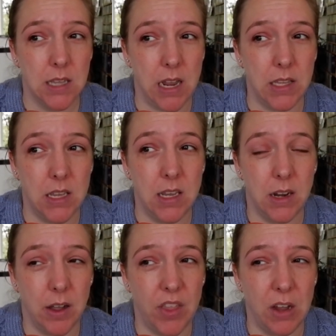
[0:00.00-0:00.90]
I think I
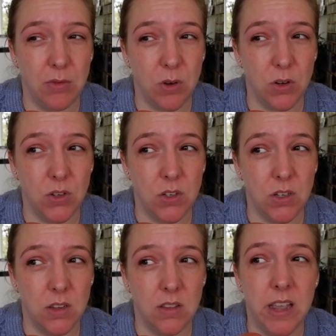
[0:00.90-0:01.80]
got that
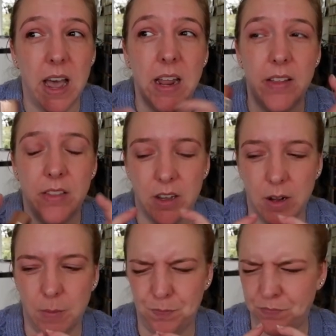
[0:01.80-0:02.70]
first. That and
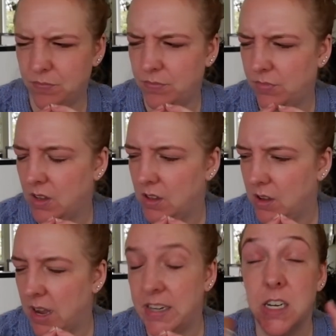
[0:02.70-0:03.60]
the,
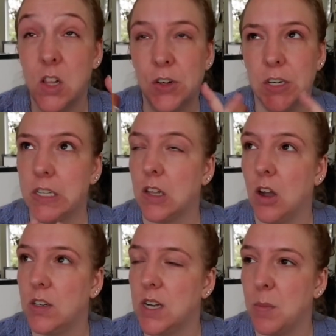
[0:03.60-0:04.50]
I decluttered it a
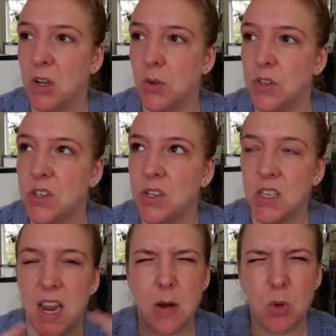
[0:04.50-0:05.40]
long time ago, the
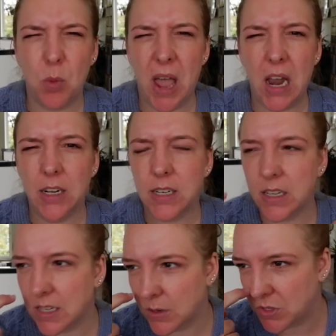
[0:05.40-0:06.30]
Sustainable palette, I
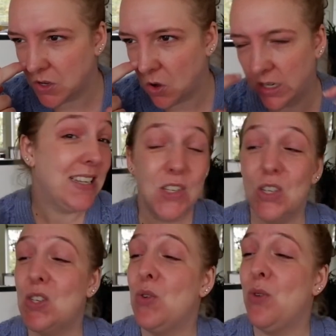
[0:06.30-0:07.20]
think it was called. Let's
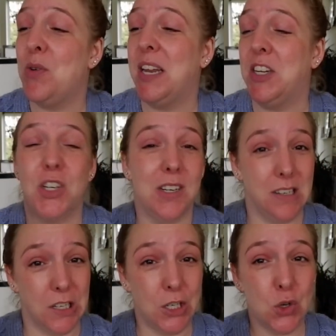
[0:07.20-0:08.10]
just do
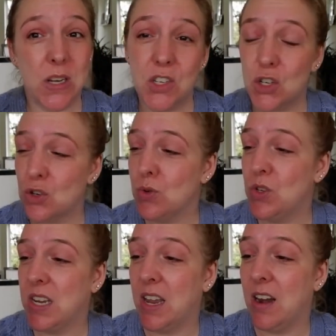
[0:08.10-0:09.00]
foundation. The Catrice True
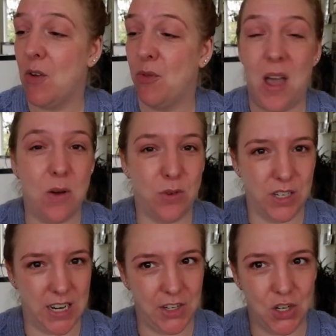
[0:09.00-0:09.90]
Skin
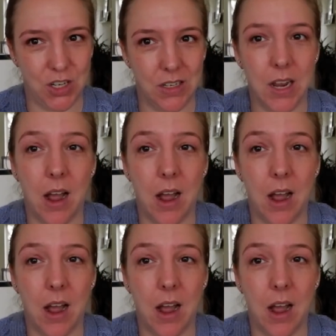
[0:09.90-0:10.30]
Foundation.